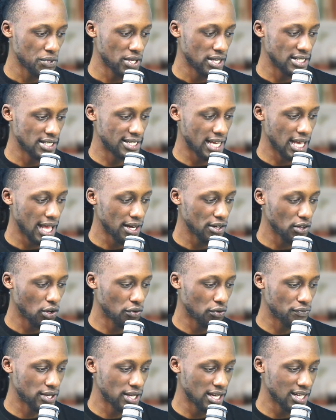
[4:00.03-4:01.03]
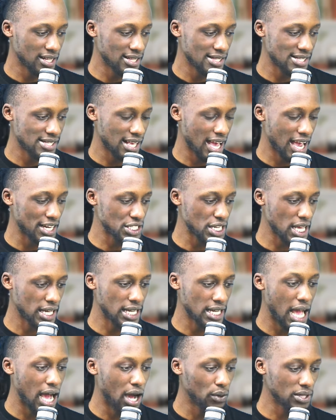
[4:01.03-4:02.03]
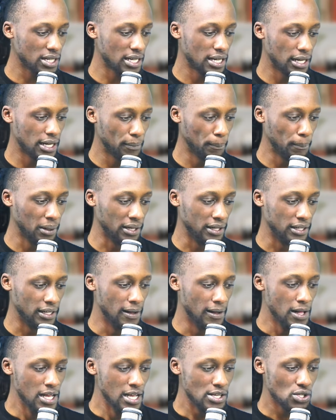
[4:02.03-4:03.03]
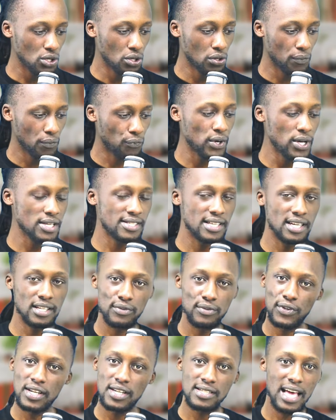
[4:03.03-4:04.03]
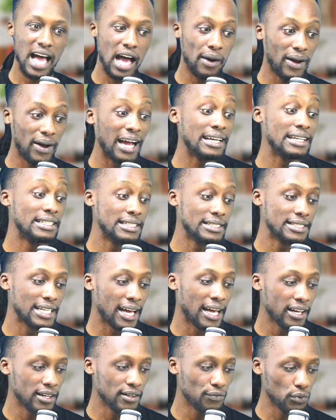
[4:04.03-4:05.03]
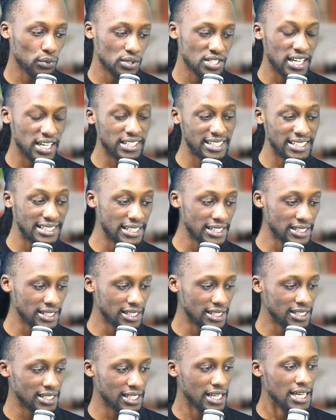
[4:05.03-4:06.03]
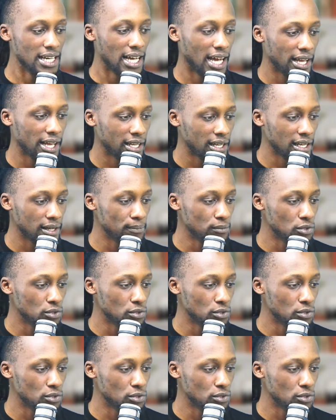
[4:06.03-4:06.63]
Dad of girls, #outnumbered. So first things first, how I design for trending t-shirts. I come